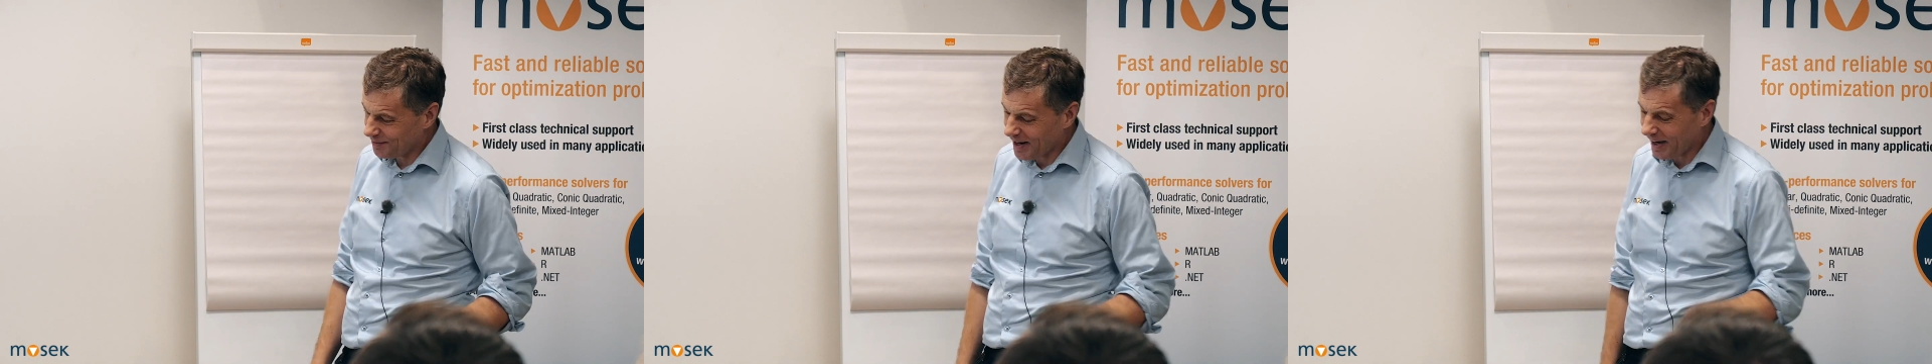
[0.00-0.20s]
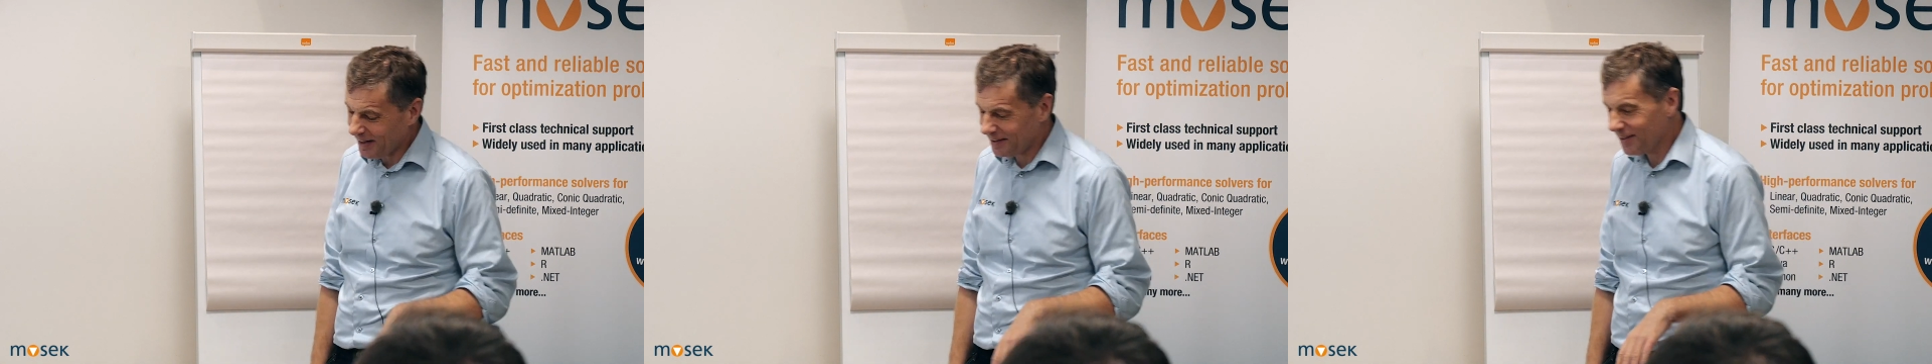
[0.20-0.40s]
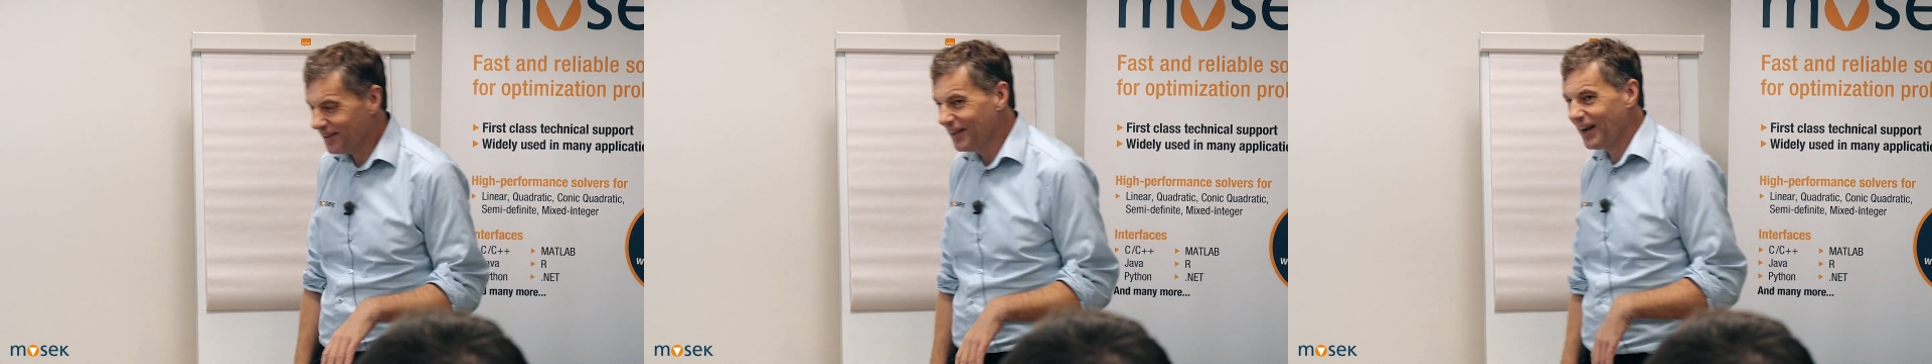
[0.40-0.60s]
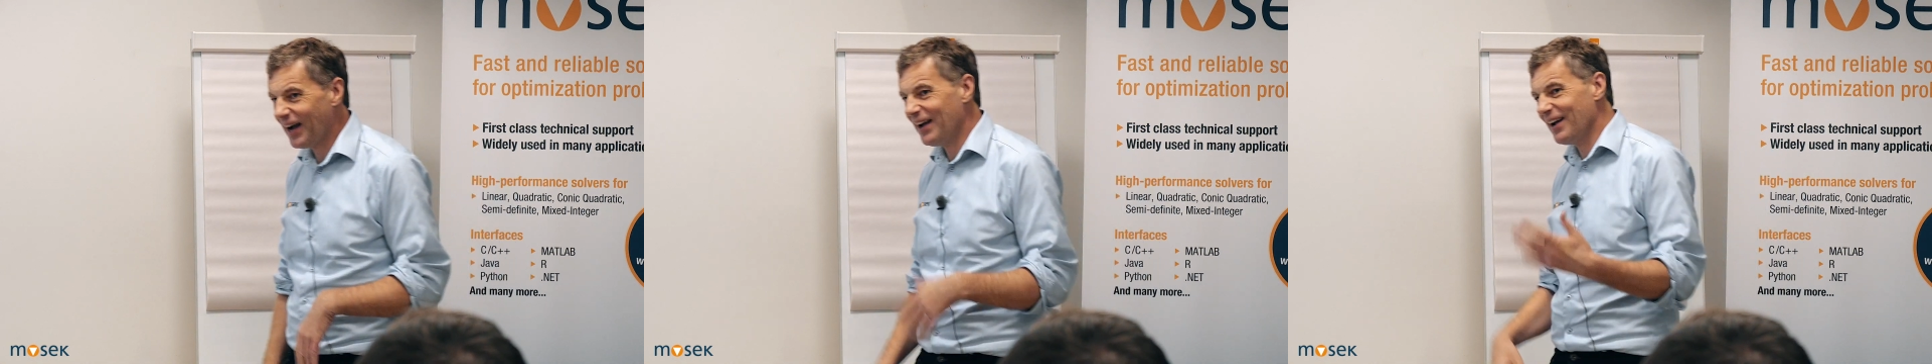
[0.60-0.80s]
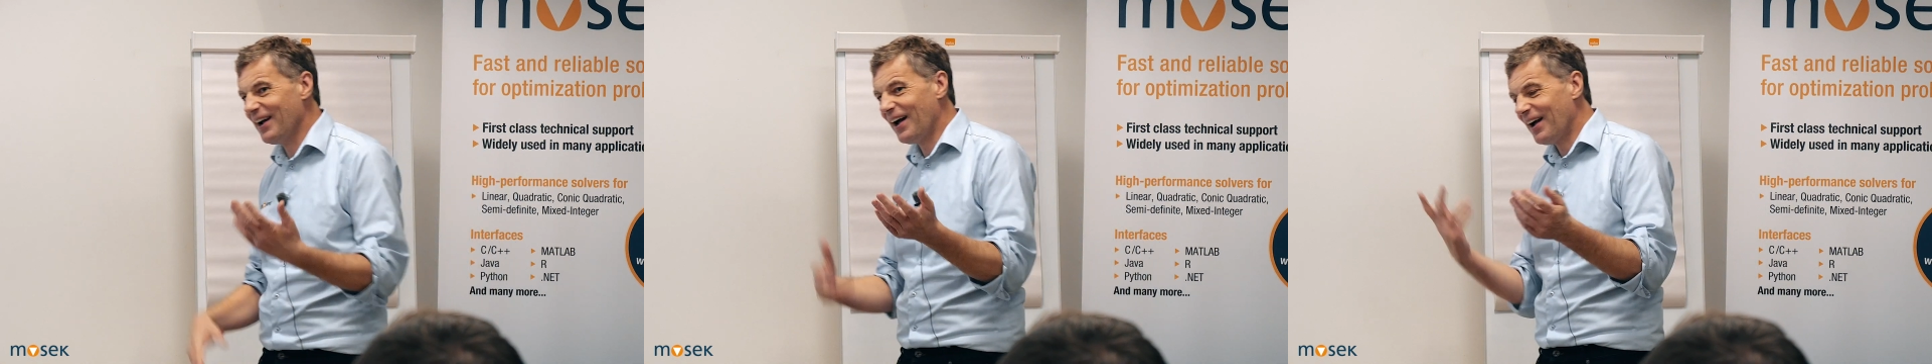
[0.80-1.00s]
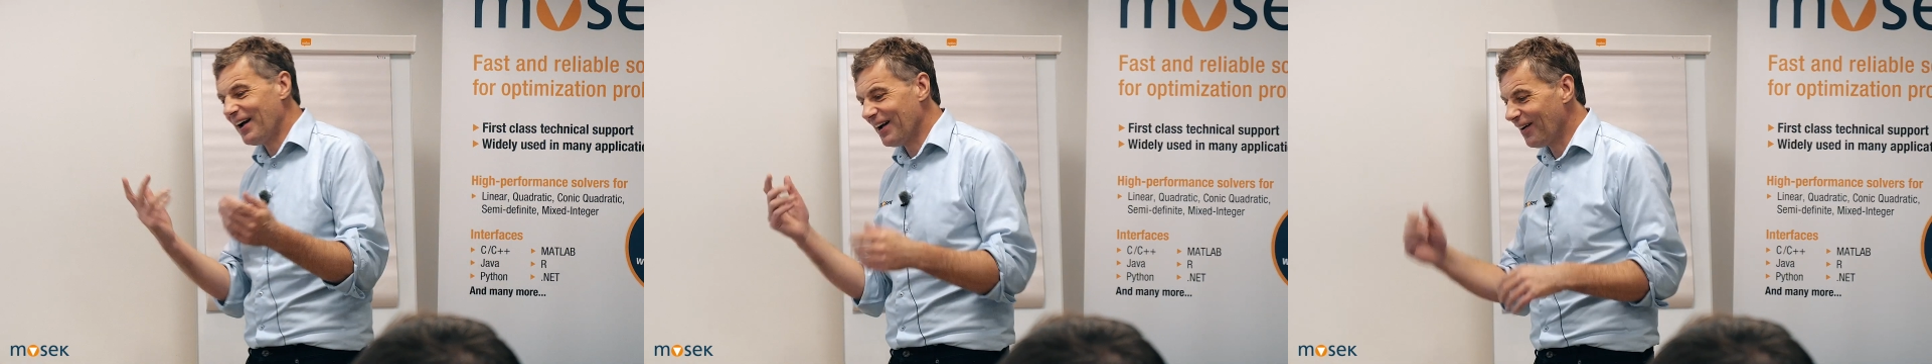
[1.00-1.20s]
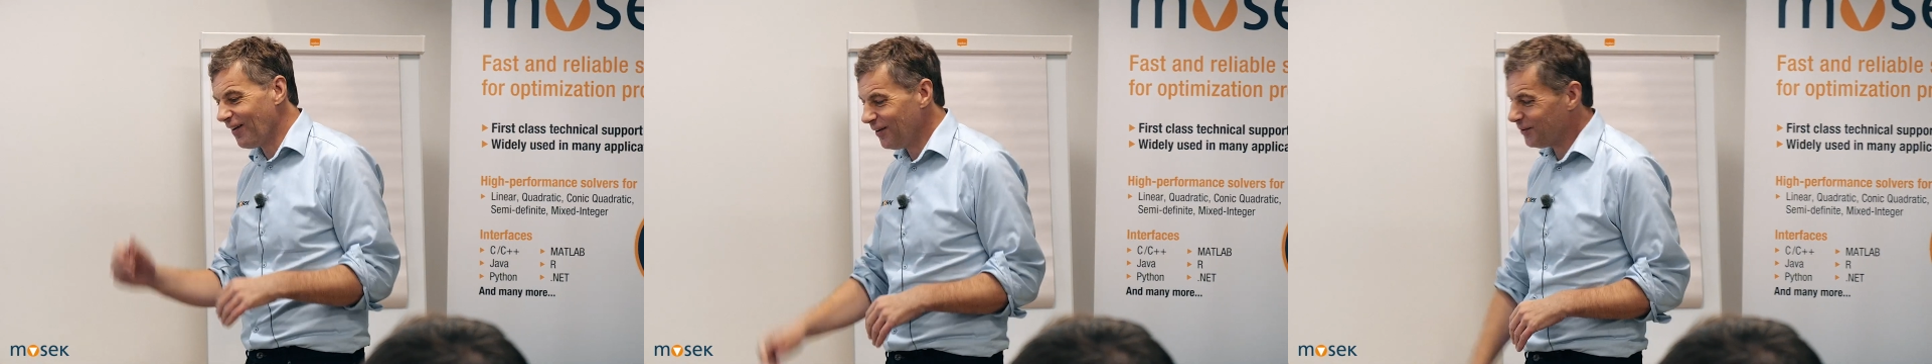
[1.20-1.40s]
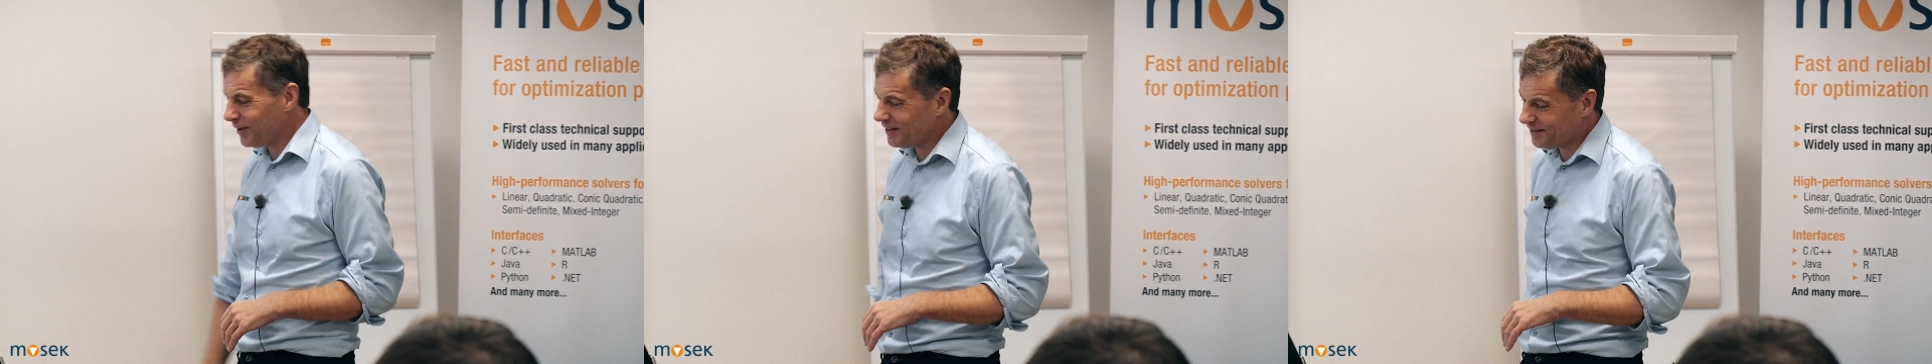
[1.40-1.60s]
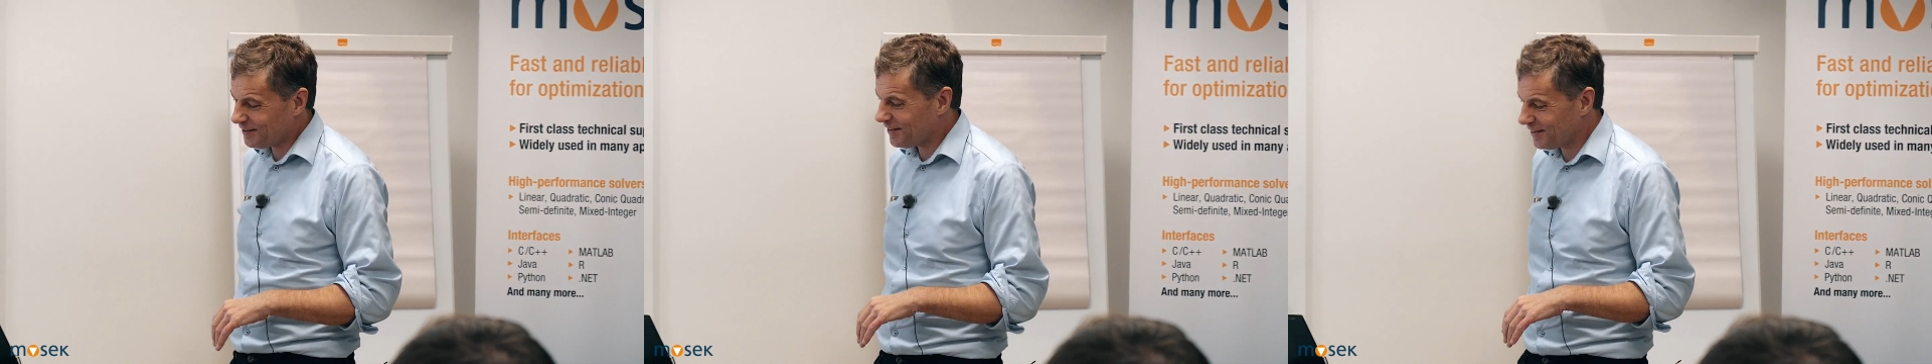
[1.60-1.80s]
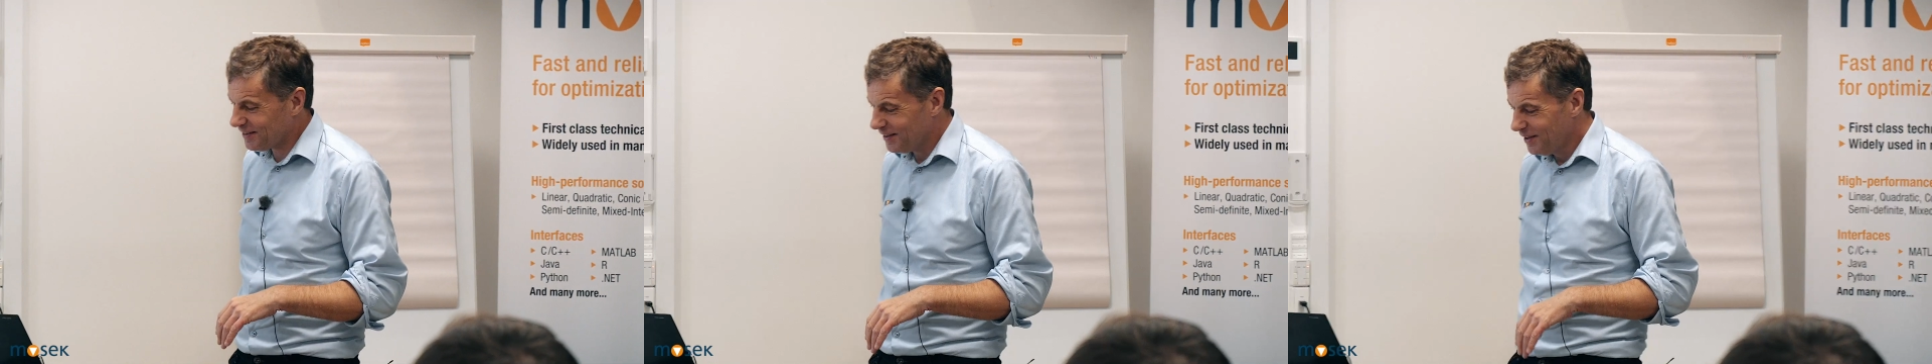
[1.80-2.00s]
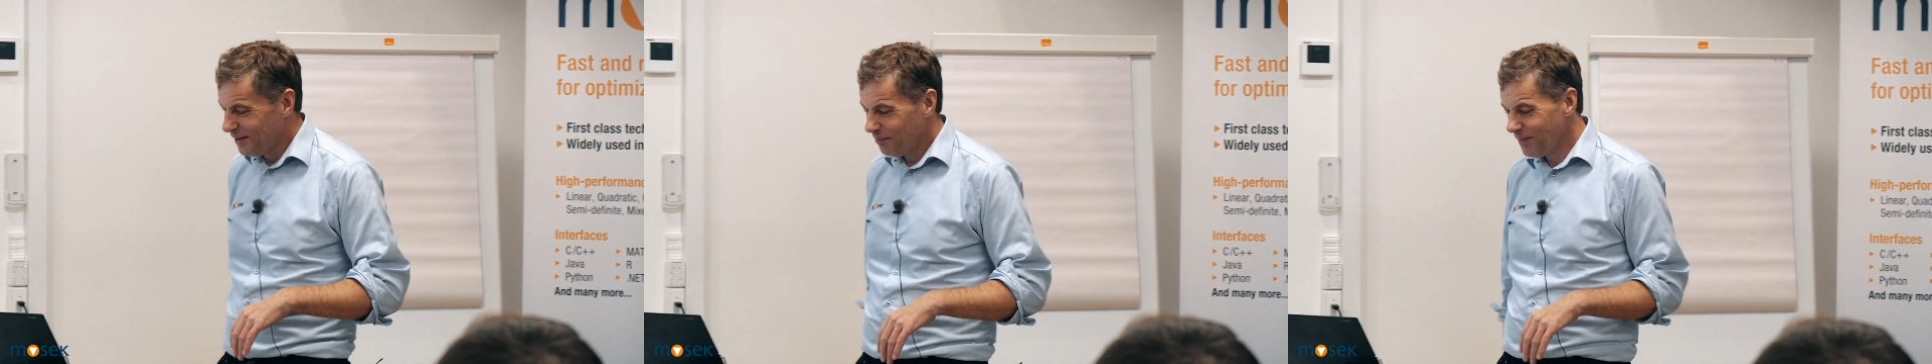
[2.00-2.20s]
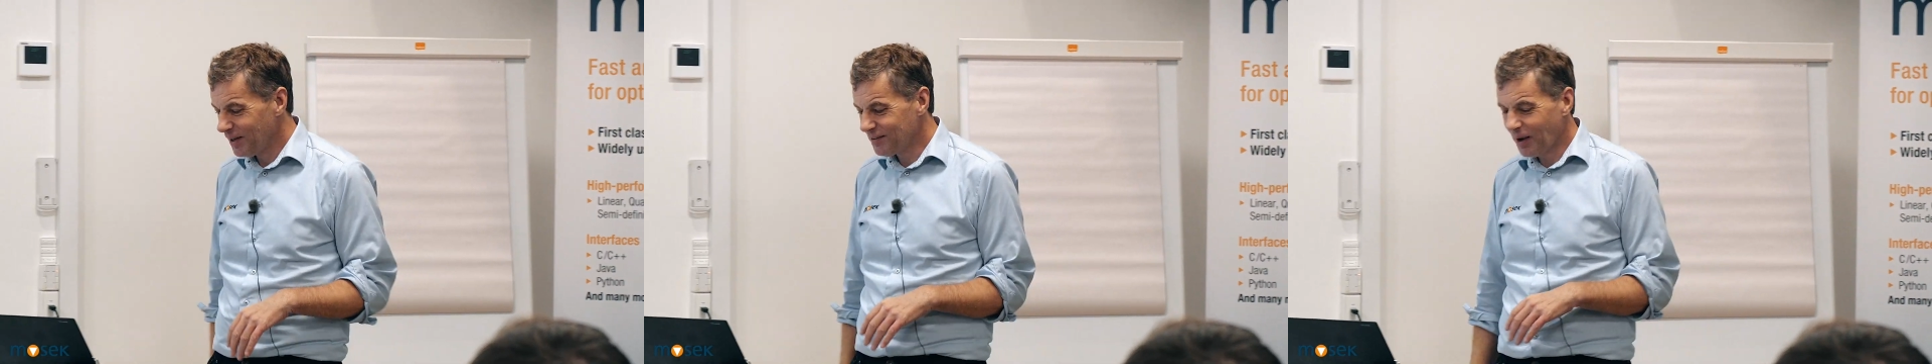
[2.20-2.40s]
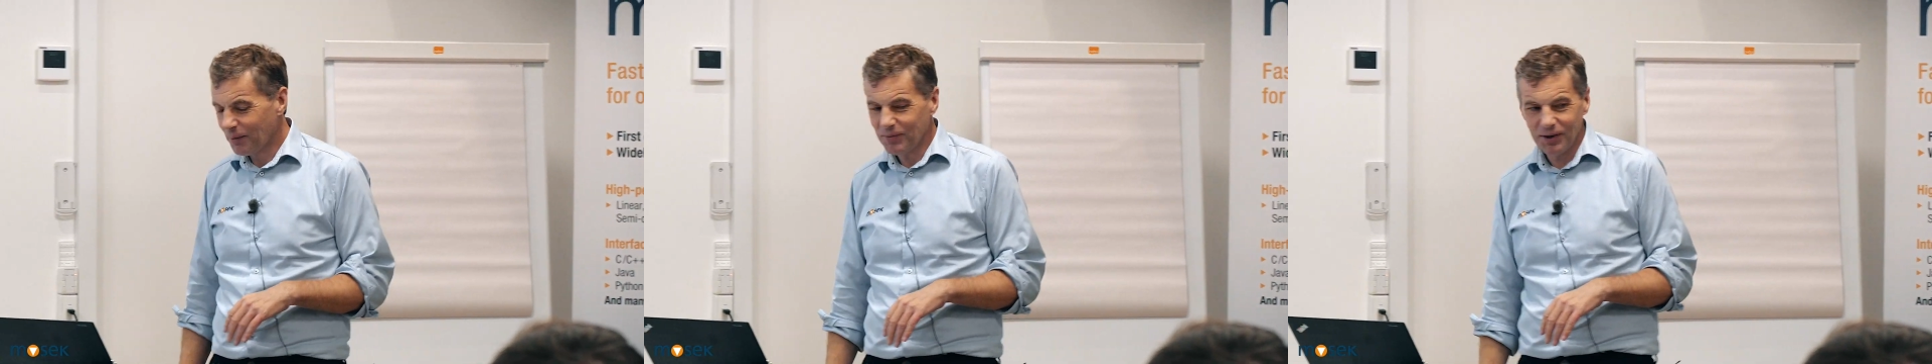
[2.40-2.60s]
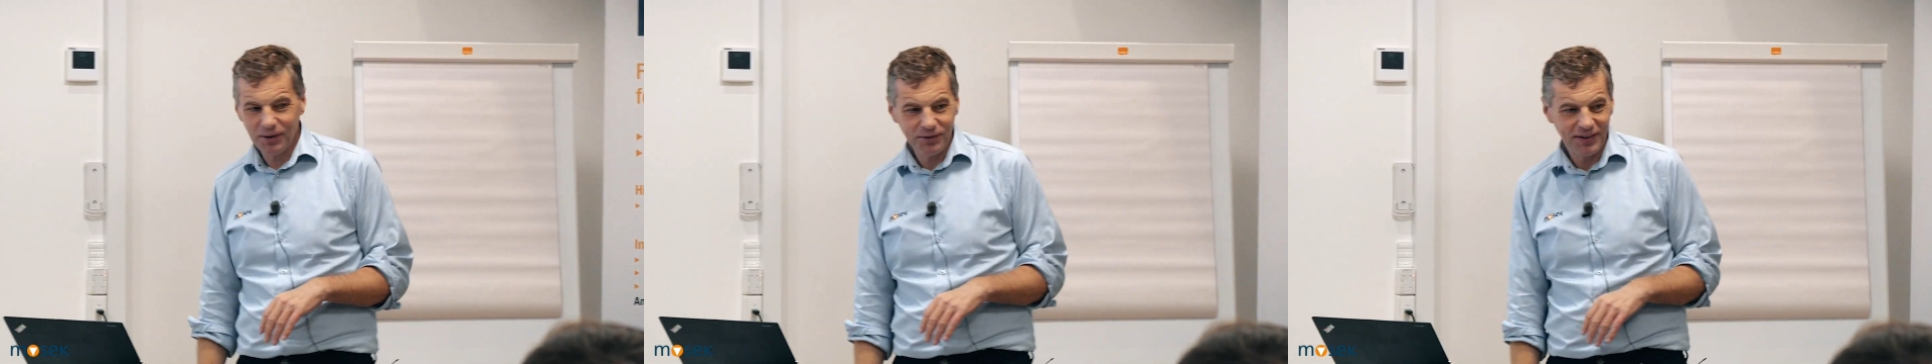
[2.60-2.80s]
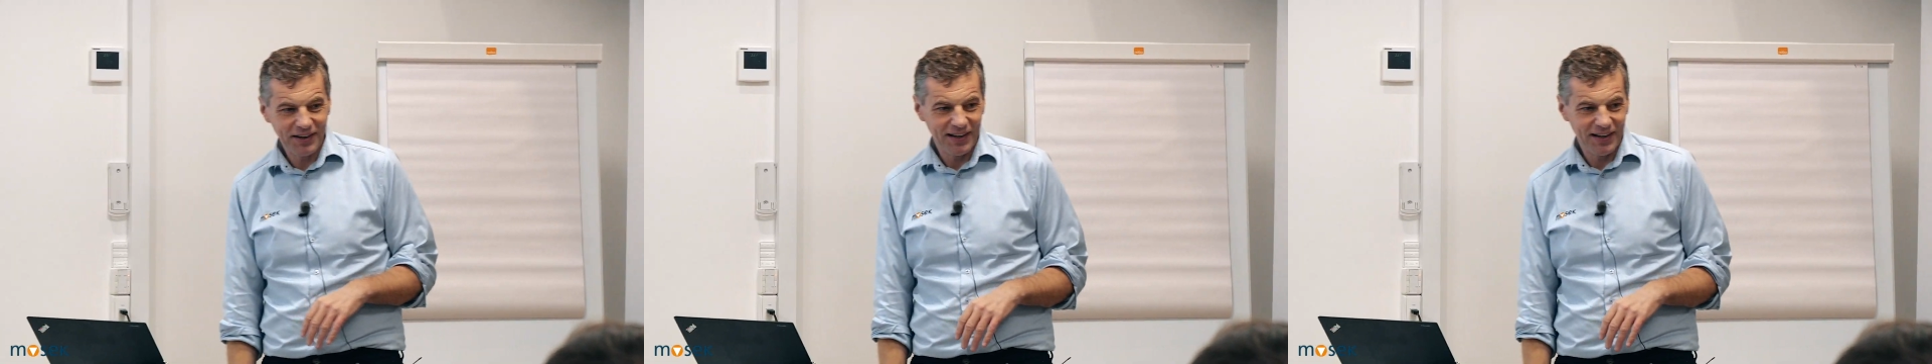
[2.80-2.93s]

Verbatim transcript: right. I, I, always mix up those